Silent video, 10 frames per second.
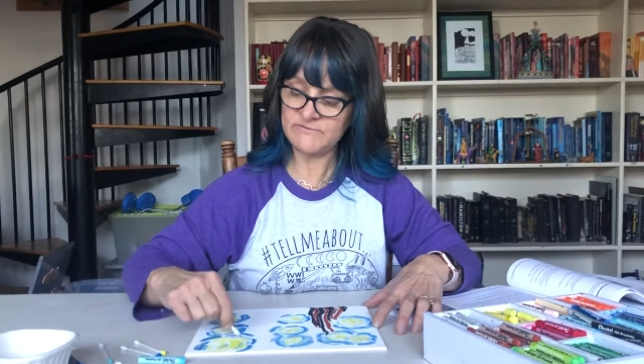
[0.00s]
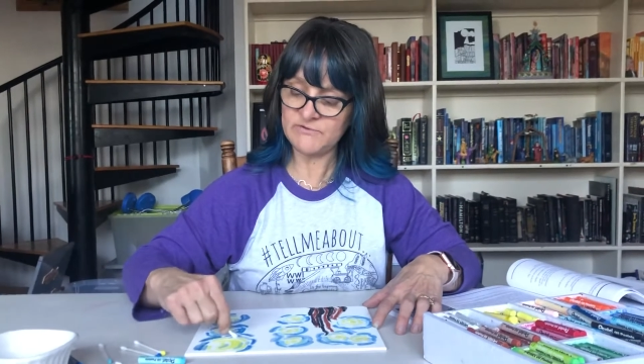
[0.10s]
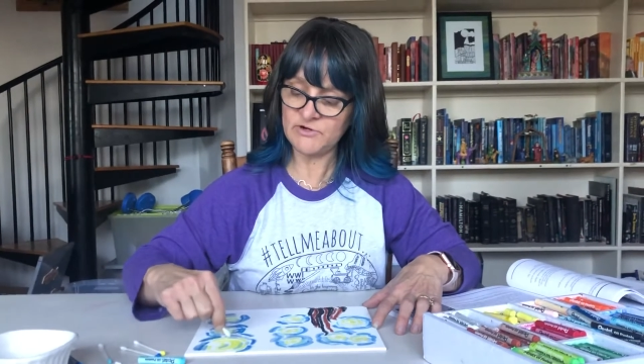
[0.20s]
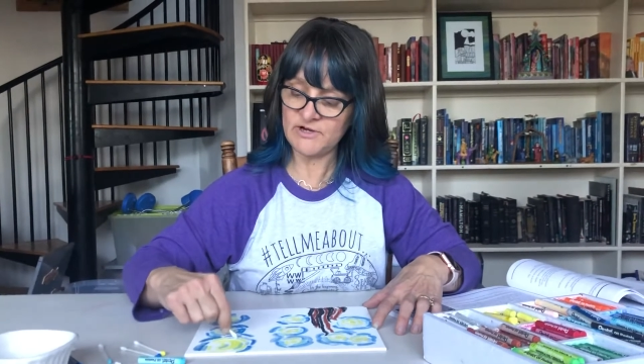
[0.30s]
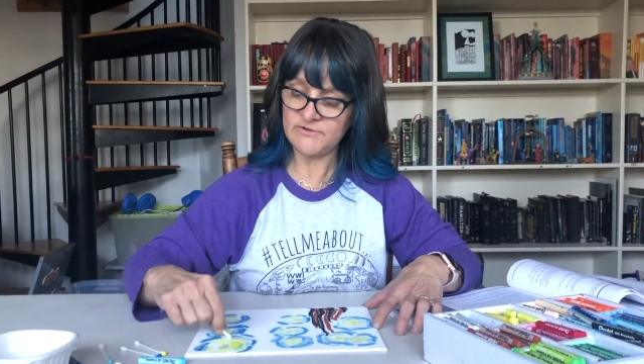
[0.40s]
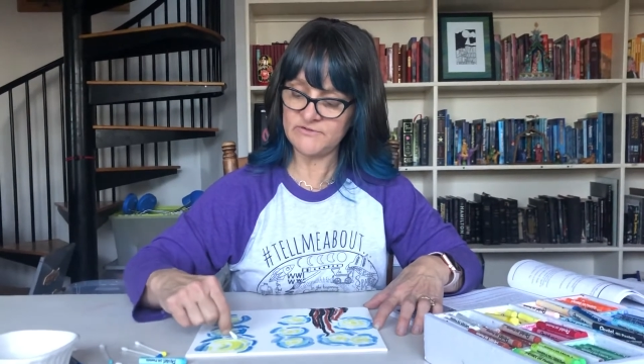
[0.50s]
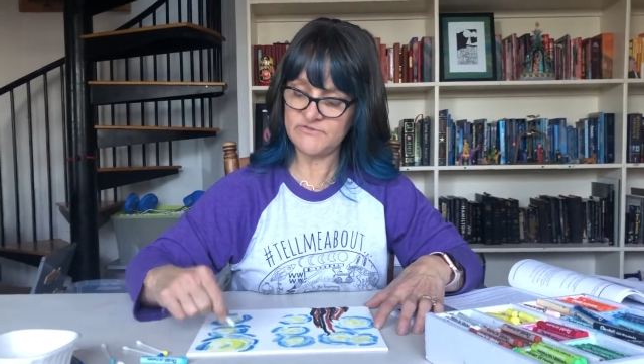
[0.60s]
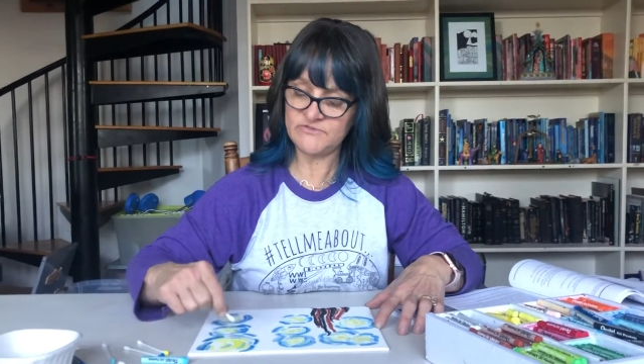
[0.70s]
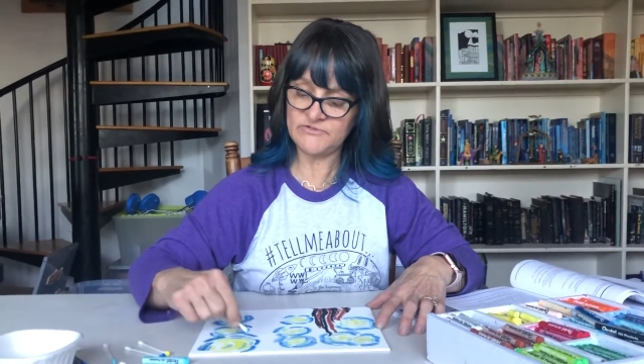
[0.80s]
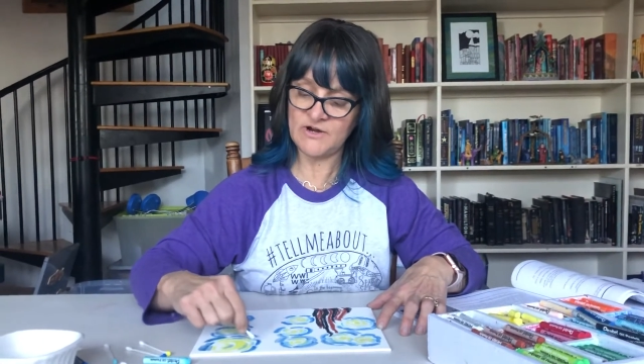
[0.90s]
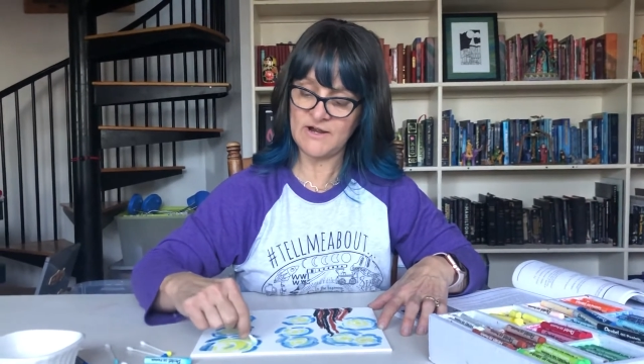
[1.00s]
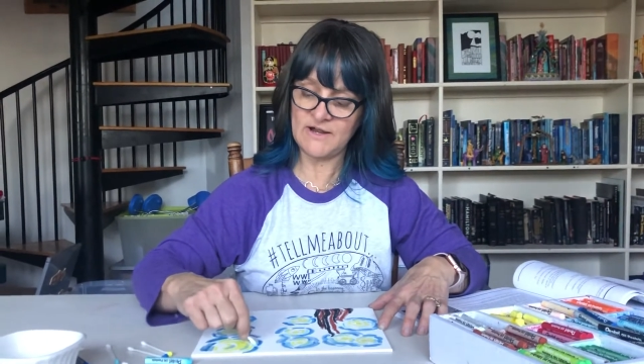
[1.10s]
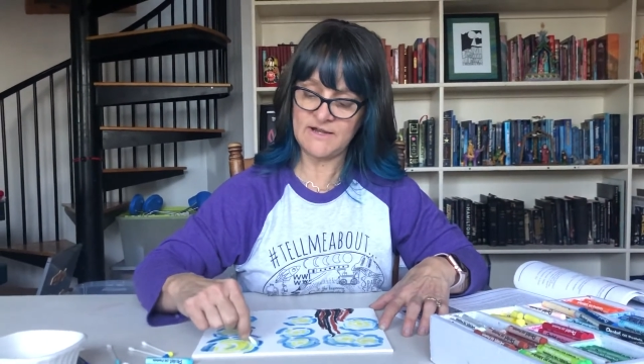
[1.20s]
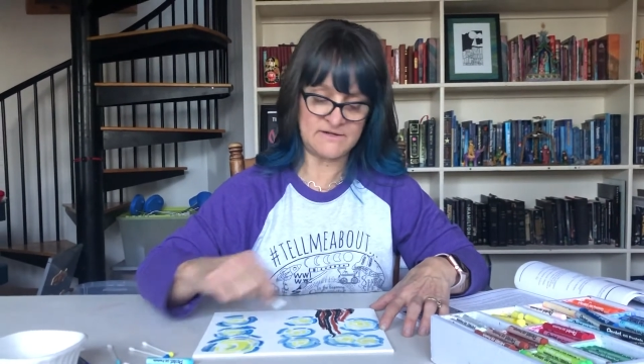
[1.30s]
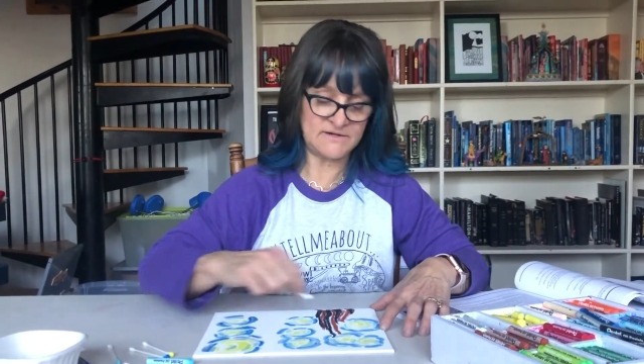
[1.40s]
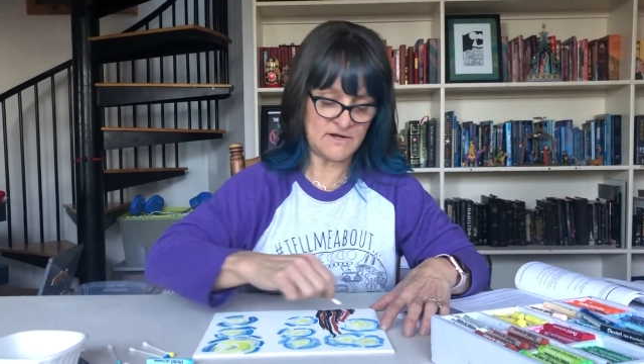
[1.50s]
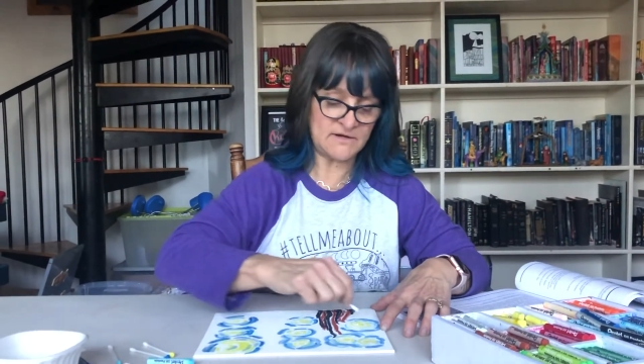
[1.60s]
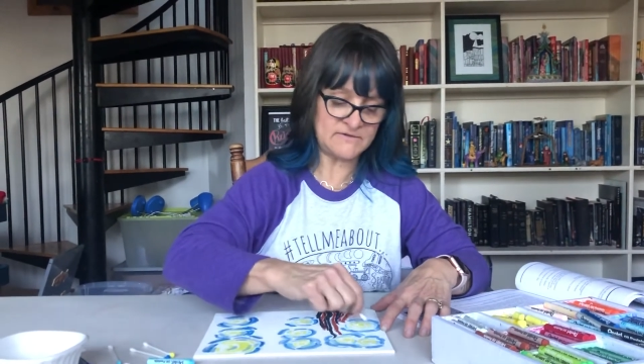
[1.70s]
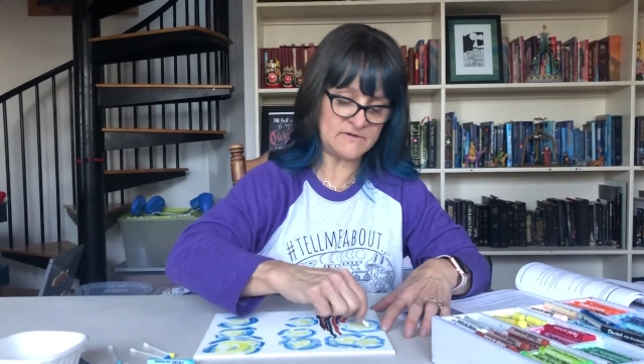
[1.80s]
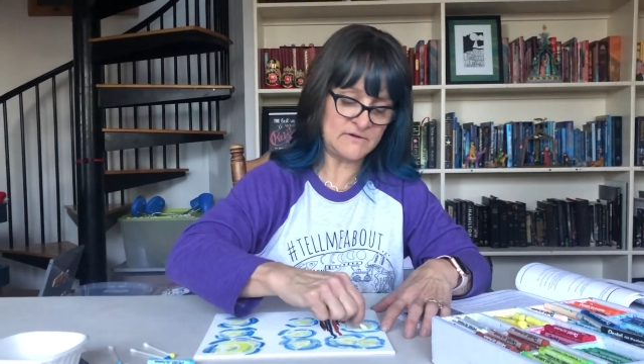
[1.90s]
for colors to dry and
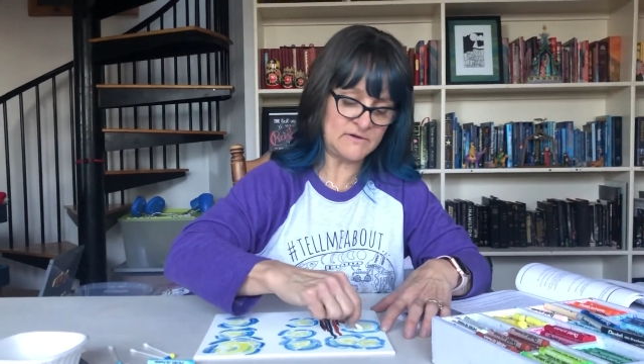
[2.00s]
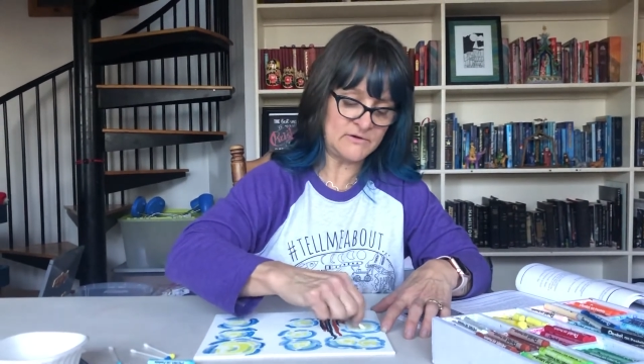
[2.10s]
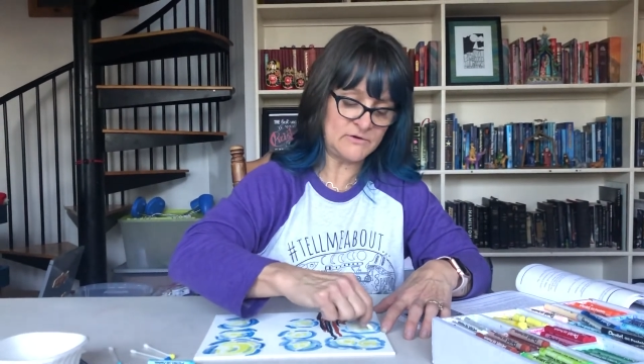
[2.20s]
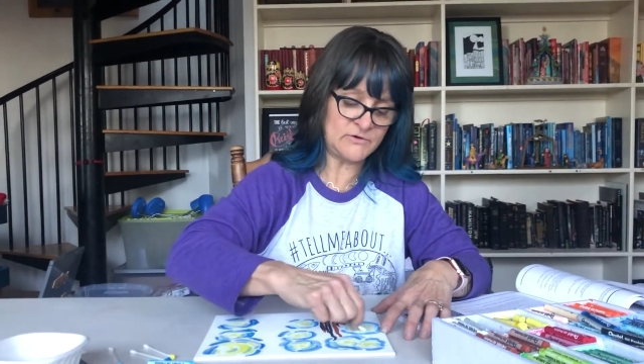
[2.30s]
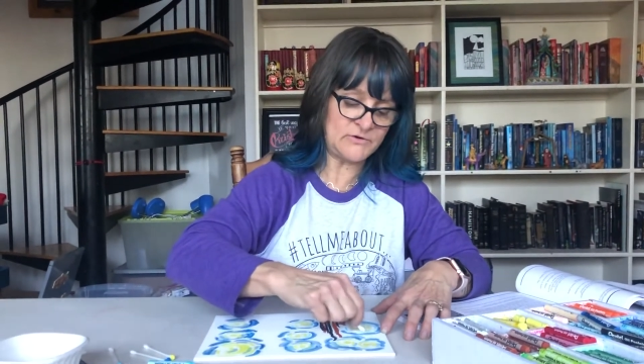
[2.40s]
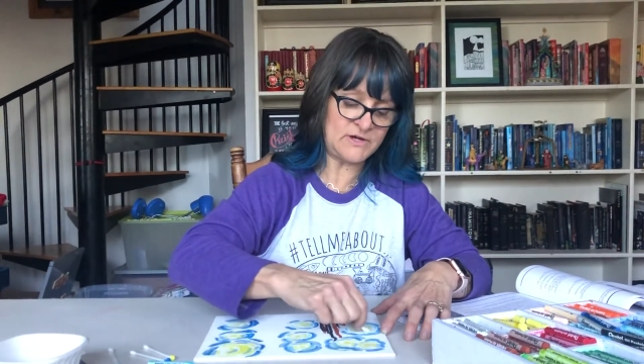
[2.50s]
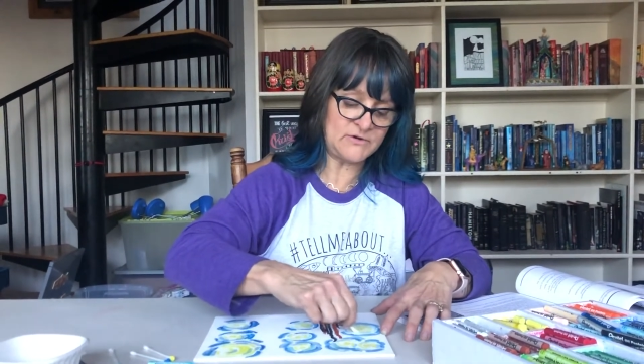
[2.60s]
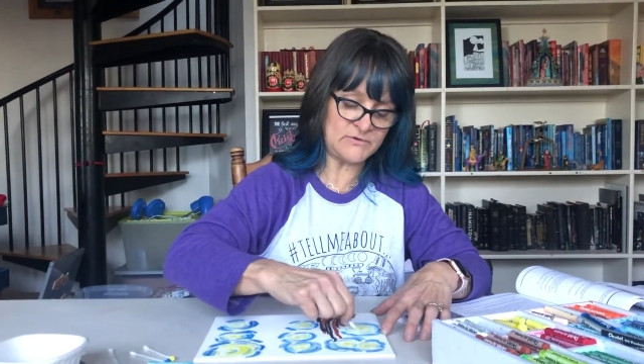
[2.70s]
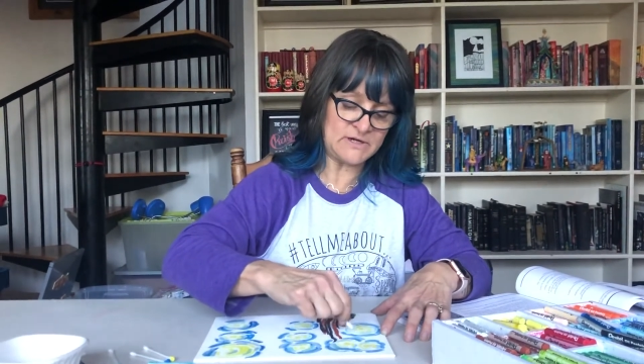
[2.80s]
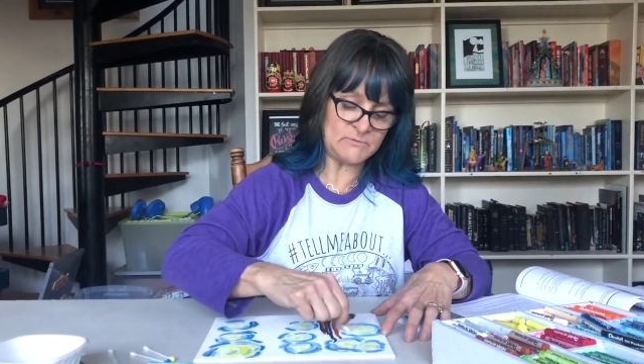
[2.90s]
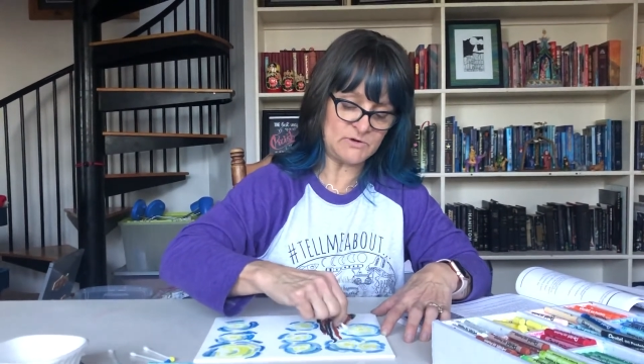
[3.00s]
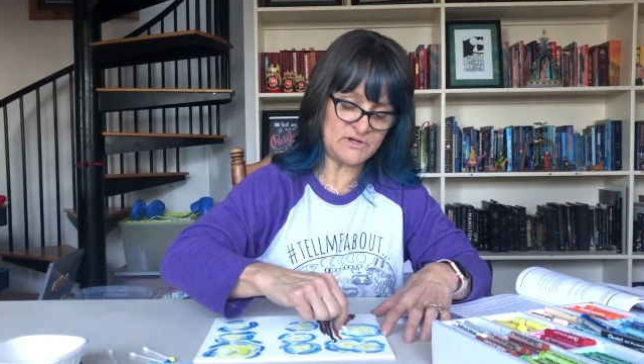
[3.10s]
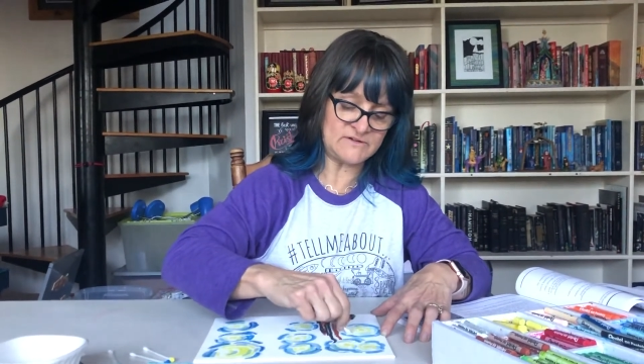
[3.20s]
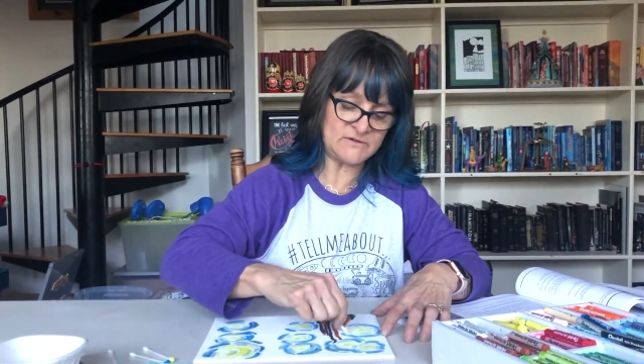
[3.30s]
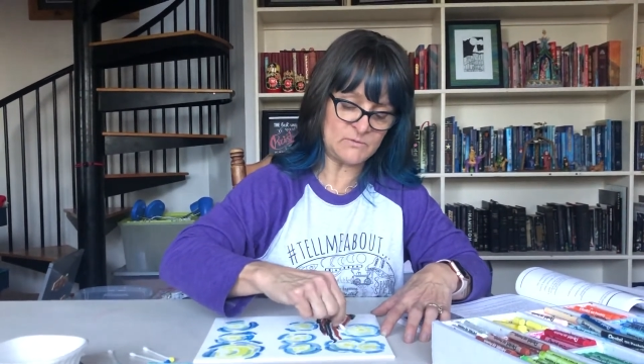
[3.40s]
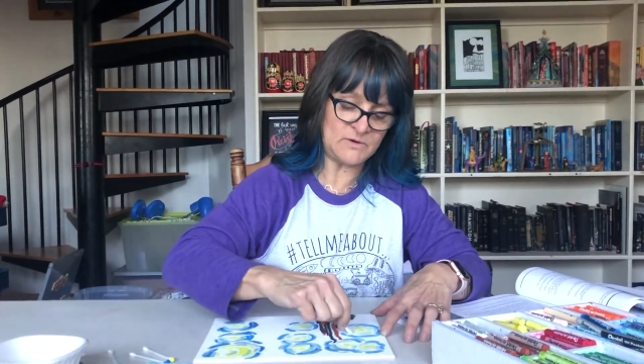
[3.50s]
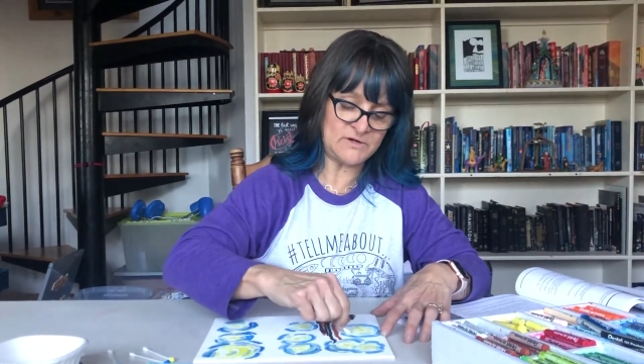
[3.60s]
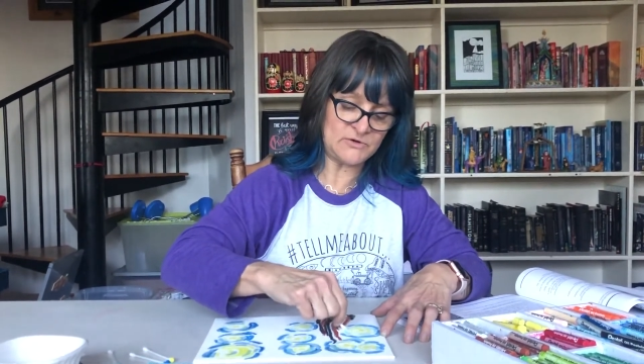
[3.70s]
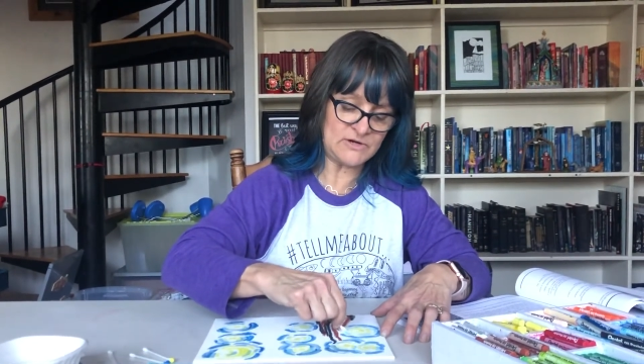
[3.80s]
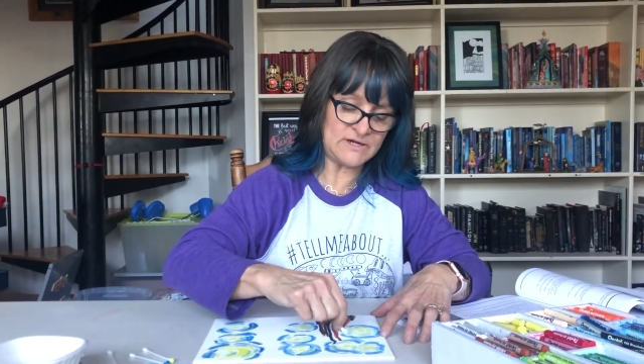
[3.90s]
not create green where he didn't
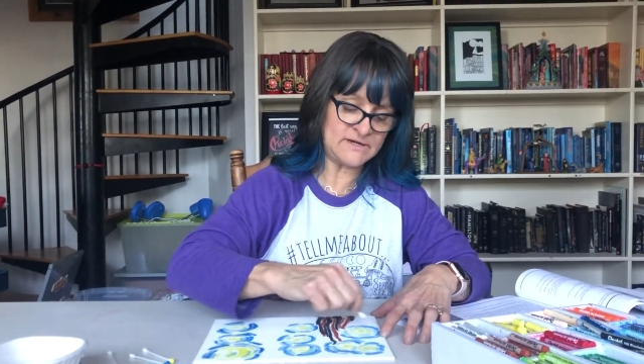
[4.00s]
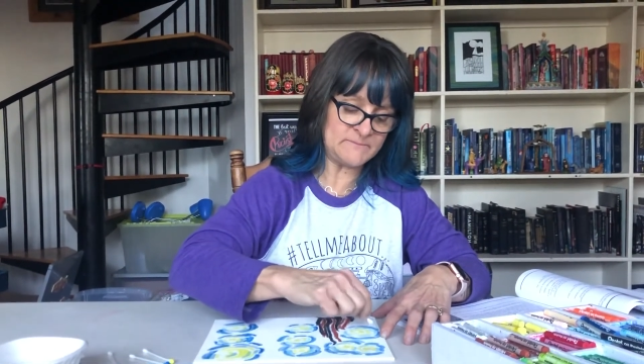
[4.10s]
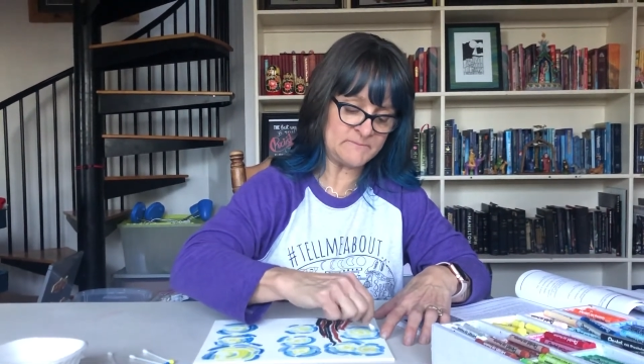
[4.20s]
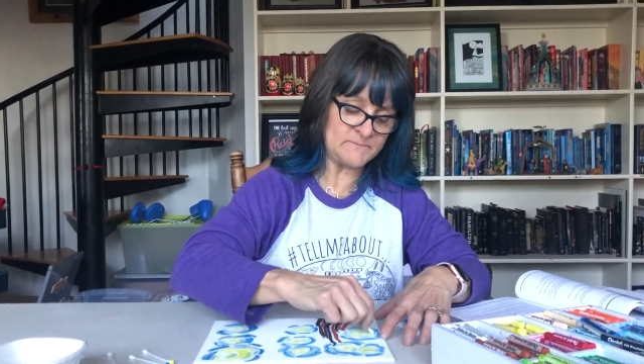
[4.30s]
want green.